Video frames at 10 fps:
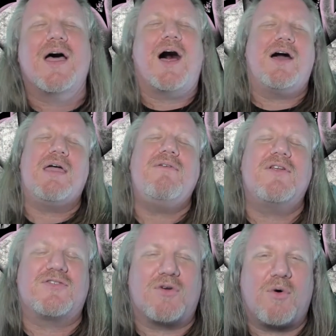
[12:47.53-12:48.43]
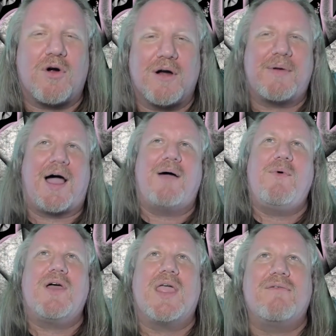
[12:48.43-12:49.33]
I'll give it a score. I
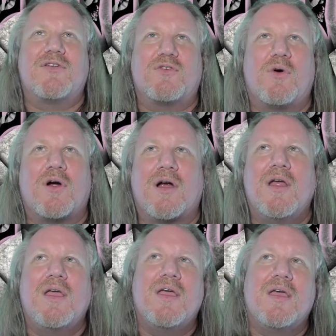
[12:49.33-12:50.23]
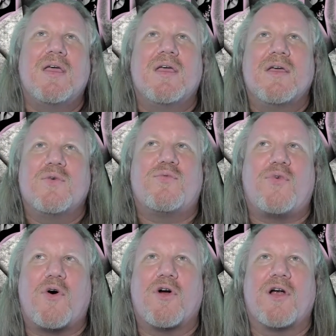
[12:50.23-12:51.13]
will give it a score
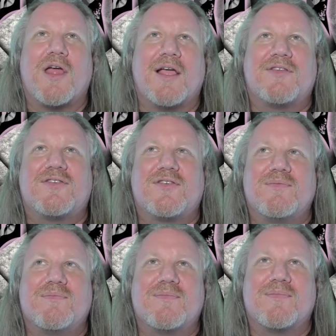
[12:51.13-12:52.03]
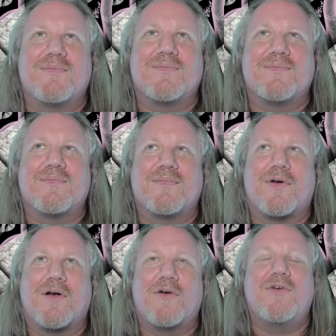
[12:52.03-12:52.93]
for its
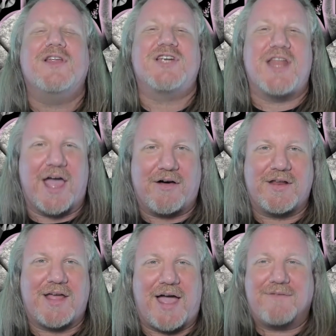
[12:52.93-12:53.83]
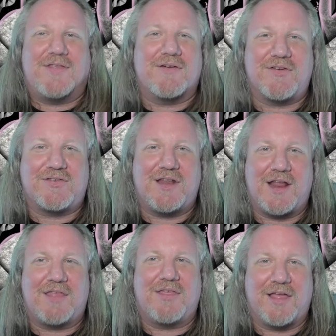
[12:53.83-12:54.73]
originality. I've never seen
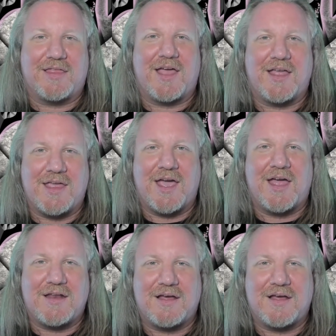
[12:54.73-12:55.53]
anything like that yet.